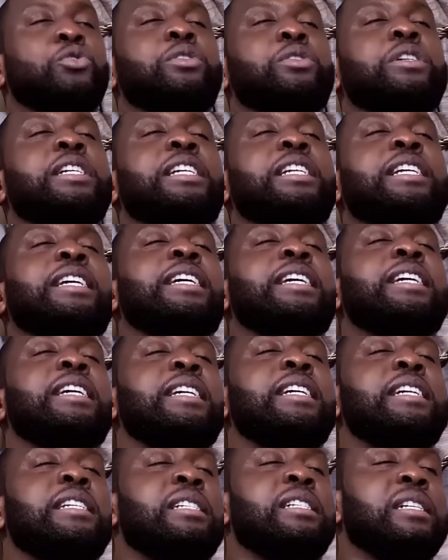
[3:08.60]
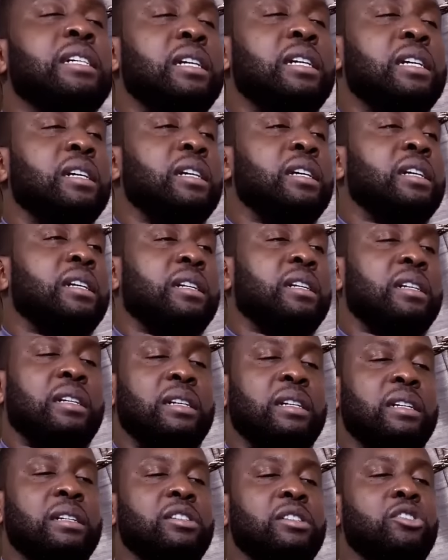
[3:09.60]
you Chama need four.
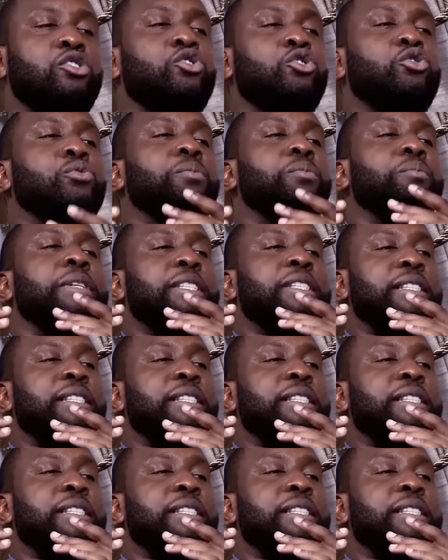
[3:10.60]
To be